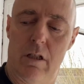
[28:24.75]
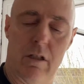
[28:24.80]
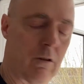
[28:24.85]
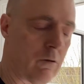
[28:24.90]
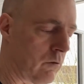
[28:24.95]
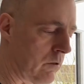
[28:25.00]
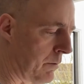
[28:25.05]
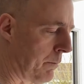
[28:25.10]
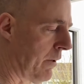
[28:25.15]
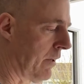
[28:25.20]

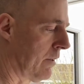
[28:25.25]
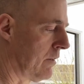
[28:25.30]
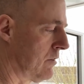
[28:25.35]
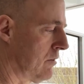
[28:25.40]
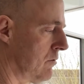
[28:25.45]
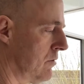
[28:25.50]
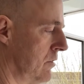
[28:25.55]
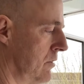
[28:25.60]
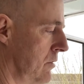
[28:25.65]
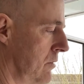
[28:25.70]
or some other
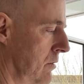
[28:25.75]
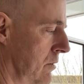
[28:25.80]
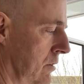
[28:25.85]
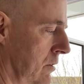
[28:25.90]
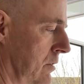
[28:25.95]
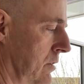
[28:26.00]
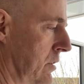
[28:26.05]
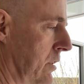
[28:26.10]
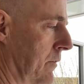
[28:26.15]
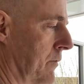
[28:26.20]
screws
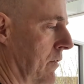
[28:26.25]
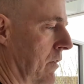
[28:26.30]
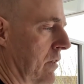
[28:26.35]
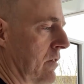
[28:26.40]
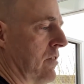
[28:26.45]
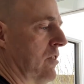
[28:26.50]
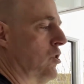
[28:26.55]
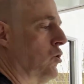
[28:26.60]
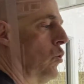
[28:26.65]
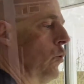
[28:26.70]
and see if I can sort